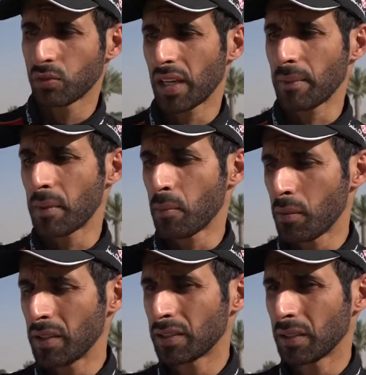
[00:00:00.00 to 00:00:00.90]
We kept the
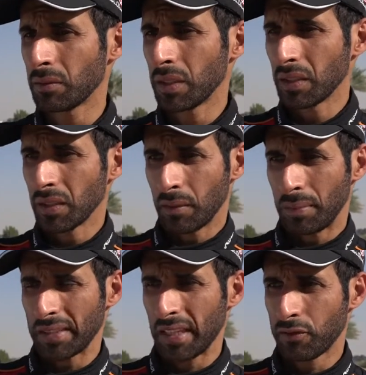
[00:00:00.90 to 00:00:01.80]
momentum,
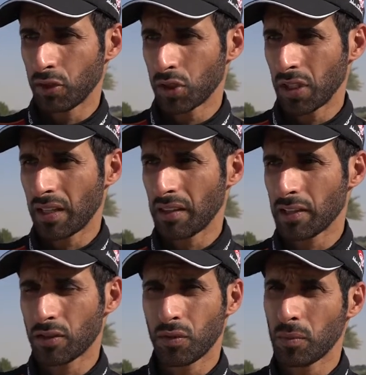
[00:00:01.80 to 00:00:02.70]
but unfortunately,
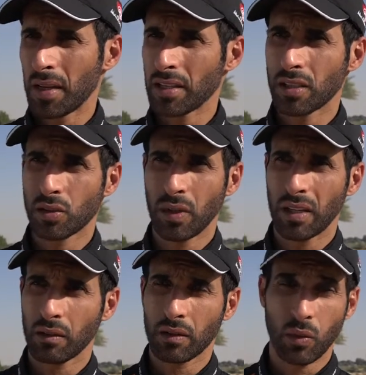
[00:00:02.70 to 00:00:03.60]
there is few places
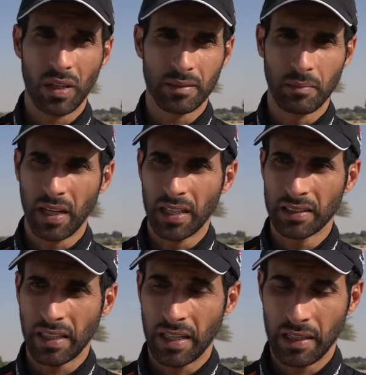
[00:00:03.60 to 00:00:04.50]
where quite
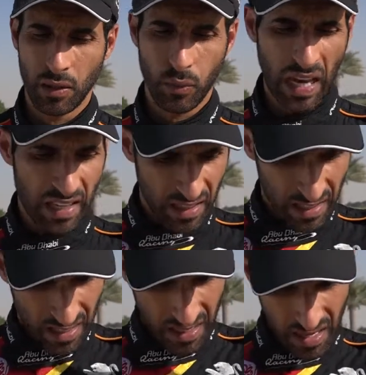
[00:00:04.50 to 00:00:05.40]
blind, and we had a
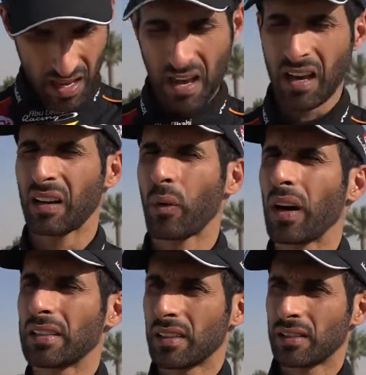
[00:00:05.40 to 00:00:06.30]
uh,
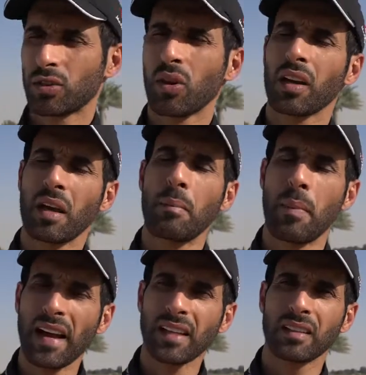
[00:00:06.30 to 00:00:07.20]
quite a strong
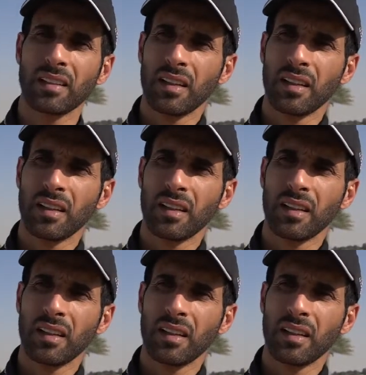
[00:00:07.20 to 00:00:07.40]
impact.